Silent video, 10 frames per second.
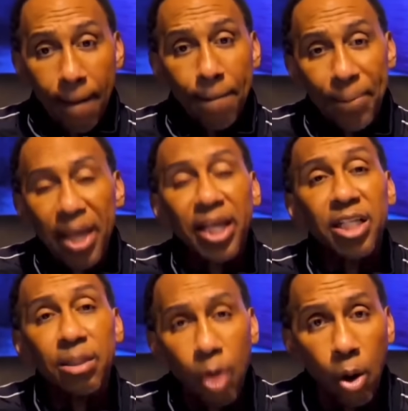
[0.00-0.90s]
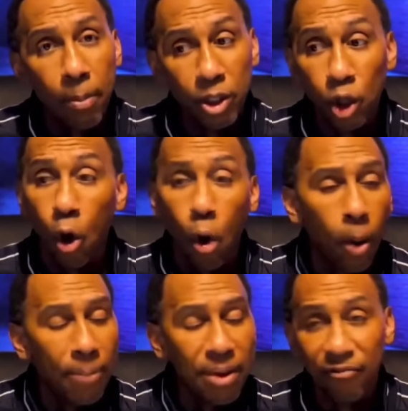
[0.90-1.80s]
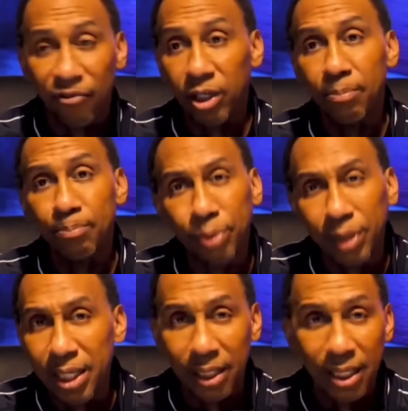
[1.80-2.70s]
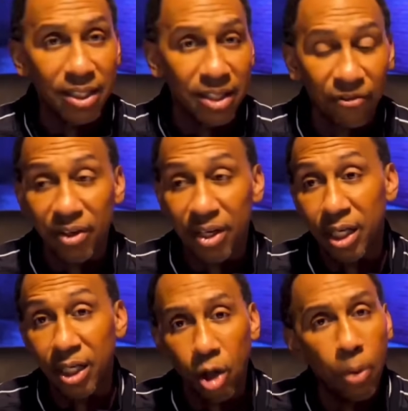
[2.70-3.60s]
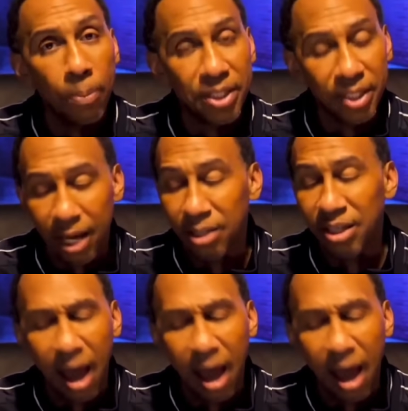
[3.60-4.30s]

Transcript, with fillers: biggest moments, albeit for completely different and in Kobe's case,